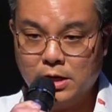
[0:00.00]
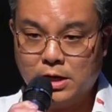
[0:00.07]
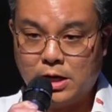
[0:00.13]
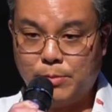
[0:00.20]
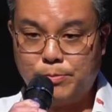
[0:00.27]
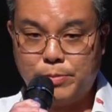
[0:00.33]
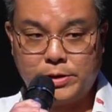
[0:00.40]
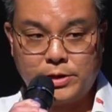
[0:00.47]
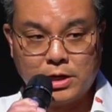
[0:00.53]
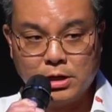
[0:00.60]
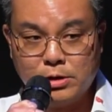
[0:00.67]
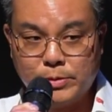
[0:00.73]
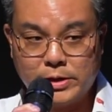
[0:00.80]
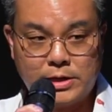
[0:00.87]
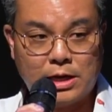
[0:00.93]
I'm
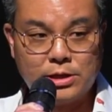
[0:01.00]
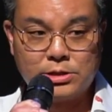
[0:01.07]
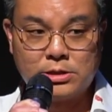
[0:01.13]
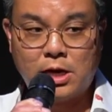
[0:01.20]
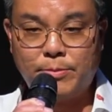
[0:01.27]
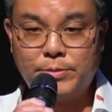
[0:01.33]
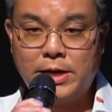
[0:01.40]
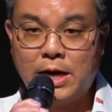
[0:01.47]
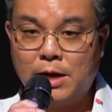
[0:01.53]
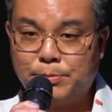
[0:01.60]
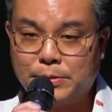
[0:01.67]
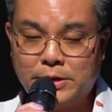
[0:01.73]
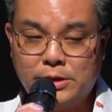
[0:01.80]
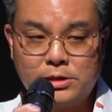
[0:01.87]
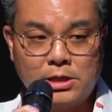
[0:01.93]
telling my dad, stop, Dad,
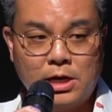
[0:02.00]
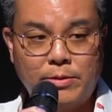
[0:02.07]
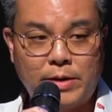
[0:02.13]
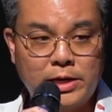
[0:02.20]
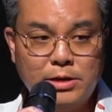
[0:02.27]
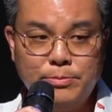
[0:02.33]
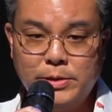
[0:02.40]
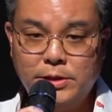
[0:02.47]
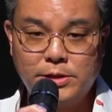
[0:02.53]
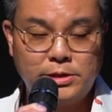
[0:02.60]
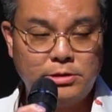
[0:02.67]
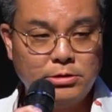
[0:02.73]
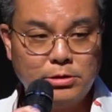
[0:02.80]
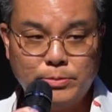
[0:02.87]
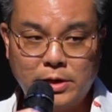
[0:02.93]
please stop. I didn't mean to
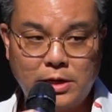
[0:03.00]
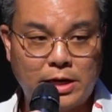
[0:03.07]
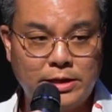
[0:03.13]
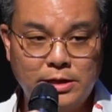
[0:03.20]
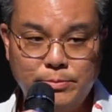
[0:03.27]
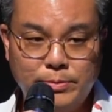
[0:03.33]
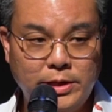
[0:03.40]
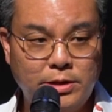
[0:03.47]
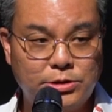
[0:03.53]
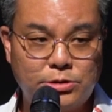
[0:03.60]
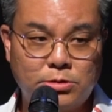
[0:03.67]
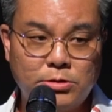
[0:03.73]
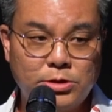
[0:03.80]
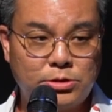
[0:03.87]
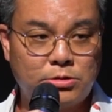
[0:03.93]
steal the money. I didn't mean to.
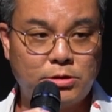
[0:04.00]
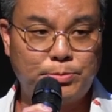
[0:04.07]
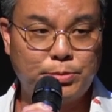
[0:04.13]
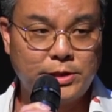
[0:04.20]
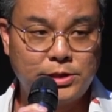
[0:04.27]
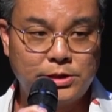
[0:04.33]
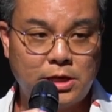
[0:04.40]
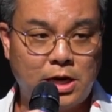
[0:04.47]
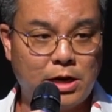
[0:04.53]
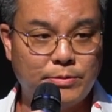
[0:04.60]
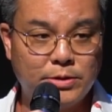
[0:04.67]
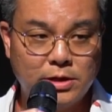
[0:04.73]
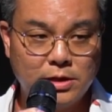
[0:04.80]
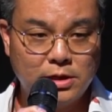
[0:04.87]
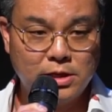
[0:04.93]
Sorry, please
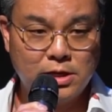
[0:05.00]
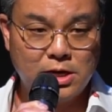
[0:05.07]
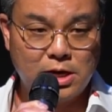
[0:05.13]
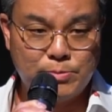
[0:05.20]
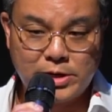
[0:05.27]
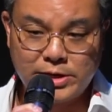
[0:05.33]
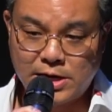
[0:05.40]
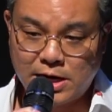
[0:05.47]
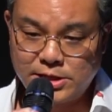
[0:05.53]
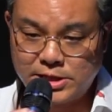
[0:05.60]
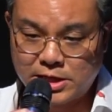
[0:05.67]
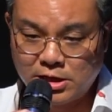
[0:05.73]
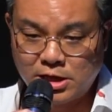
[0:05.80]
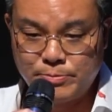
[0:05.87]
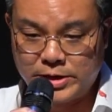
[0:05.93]
stop. And my dad's
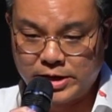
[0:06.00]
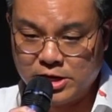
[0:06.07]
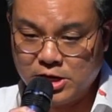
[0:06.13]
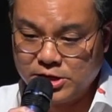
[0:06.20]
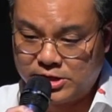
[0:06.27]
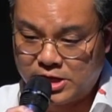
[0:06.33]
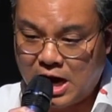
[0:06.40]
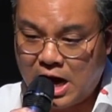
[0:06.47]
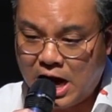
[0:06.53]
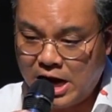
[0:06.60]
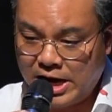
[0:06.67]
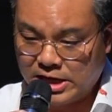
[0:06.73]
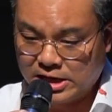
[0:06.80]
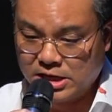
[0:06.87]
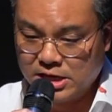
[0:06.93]
yelling at me,
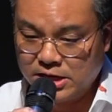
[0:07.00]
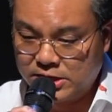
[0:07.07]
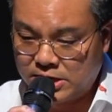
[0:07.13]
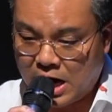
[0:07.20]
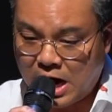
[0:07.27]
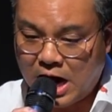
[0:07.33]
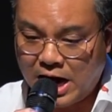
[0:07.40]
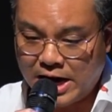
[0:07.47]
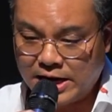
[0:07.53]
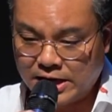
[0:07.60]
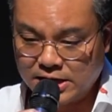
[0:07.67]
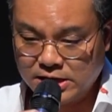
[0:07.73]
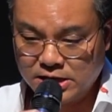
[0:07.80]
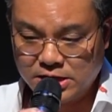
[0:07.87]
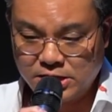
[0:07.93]
die.
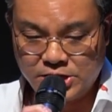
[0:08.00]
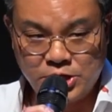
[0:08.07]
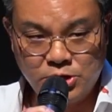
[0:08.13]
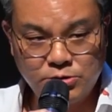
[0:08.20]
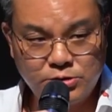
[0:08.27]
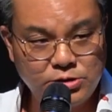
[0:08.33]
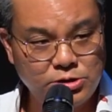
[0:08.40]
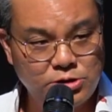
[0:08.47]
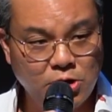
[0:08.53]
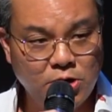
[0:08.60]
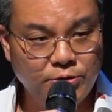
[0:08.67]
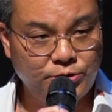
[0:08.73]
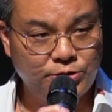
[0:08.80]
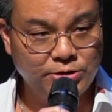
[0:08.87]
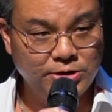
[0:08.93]
You don't
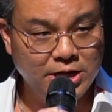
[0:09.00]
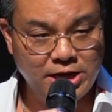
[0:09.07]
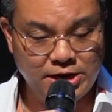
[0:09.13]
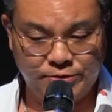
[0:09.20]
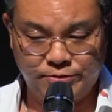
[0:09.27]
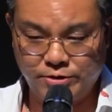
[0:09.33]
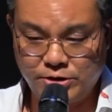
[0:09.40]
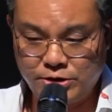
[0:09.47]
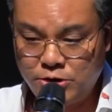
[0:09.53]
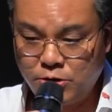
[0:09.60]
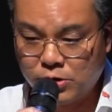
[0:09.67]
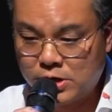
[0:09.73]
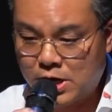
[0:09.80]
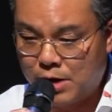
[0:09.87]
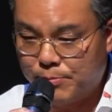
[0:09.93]
deserve to live. You
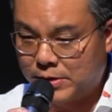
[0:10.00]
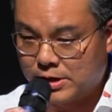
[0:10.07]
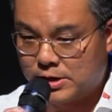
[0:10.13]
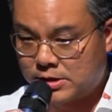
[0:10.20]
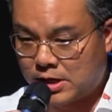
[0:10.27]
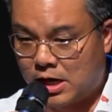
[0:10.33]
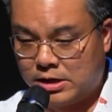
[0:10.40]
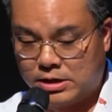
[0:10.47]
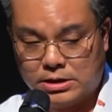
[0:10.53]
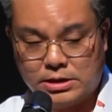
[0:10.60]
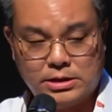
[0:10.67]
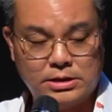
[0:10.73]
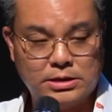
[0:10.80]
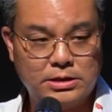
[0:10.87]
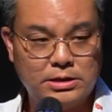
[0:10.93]
are not my son.
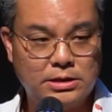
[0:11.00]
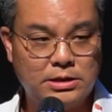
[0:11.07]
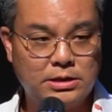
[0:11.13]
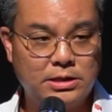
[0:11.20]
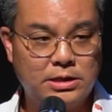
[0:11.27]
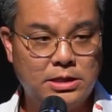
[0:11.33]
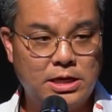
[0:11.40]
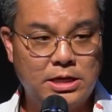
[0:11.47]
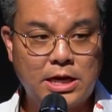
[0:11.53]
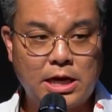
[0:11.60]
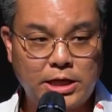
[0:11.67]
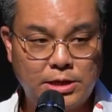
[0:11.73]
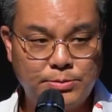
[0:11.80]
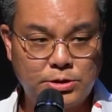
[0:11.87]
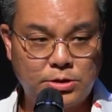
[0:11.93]
And
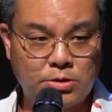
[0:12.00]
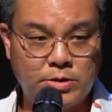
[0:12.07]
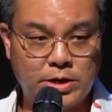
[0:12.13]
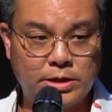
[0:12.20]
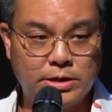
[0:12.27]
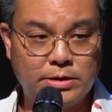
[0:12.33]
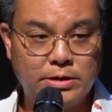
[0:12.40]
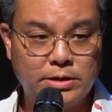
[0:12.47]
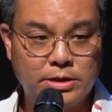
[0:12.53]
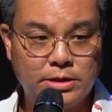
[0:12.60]
that keeps going.